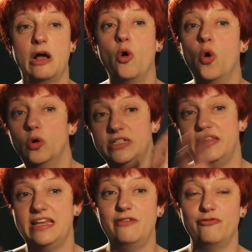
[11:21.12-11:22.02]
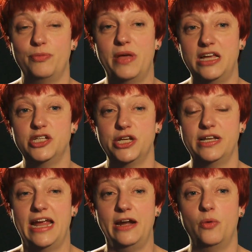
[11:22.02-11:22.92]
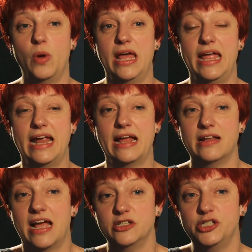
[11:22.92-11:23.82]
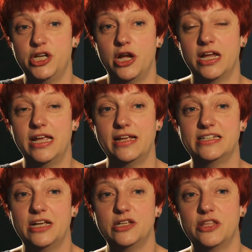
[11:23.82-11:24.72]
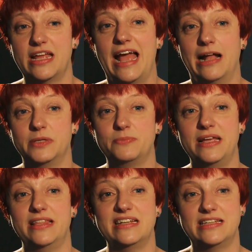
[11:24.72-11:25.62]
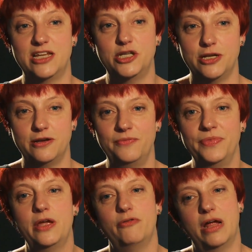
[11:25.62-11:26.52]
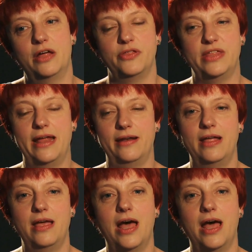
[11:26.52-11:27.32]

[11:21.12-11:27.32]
order the information in a way and chunk it so that it helps make the decision rather than